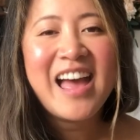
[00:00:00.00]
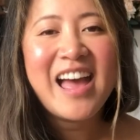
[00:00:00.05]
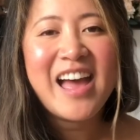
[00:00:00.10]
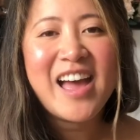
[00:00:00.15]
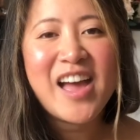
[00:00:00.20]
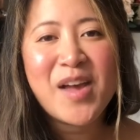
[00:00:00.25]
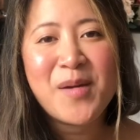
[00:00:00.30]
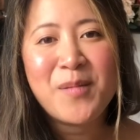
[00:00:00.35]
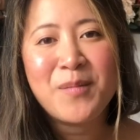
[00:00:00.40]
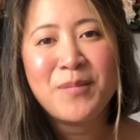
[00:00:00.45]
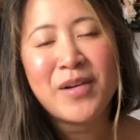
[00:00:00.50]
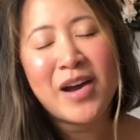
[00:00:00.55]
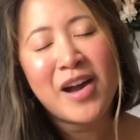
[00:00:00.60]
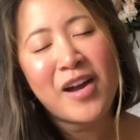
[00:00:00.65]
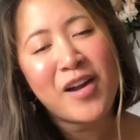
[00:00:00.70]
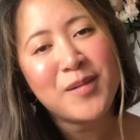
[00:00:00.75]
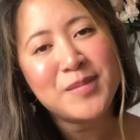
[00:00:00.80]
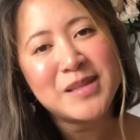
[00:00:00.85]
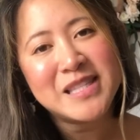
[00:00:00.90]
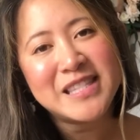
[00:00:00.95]
But
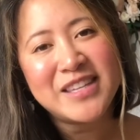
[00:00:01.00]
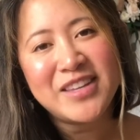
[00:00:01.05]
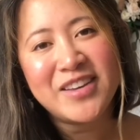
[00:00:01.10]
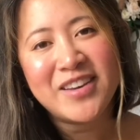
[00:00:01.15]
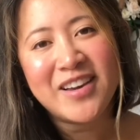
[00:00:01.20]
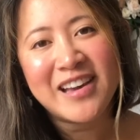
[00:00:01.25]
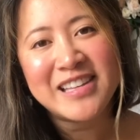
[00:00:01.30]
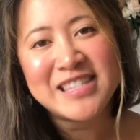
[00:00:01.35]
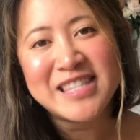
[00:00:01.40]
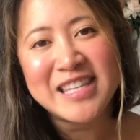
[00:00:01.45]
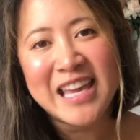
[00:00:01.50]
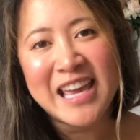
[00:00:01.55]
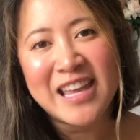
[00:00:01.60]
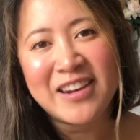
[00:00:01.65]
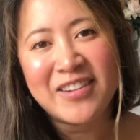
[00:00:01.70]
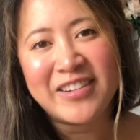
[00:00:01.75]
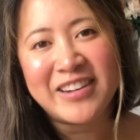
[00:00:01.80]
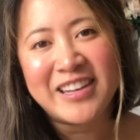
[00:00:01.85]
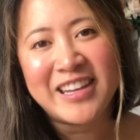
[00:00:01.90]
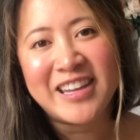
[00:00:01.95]
I hope to see you guys
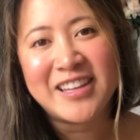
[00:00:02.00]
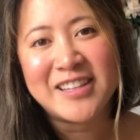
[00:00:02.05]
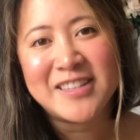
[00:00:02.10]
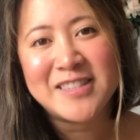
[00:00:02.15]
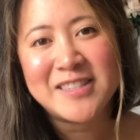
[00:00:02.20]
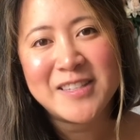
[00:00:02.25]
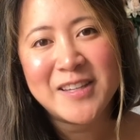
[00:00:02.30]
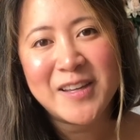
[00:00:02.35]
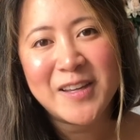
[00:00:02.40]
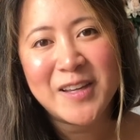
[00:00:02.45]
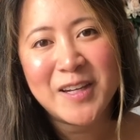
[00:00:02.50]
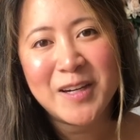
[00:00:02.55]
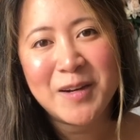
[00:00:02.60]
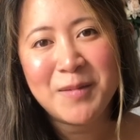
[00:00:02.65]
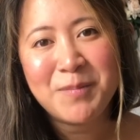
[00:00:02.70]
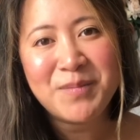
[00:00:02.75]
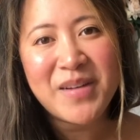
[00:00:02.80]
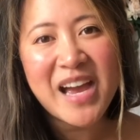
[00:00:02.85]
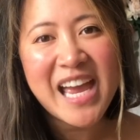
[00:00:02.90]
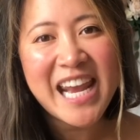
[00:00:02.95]
again on here soon.
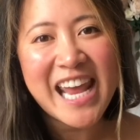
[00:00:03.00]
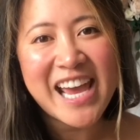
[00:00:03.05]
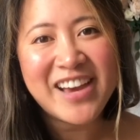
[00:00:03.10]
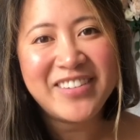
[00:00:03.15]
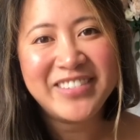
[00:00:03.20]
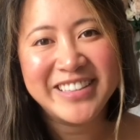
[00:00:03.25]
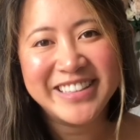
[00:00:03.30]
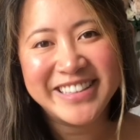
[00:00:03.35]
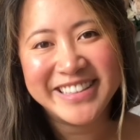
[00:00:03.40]
Bye now.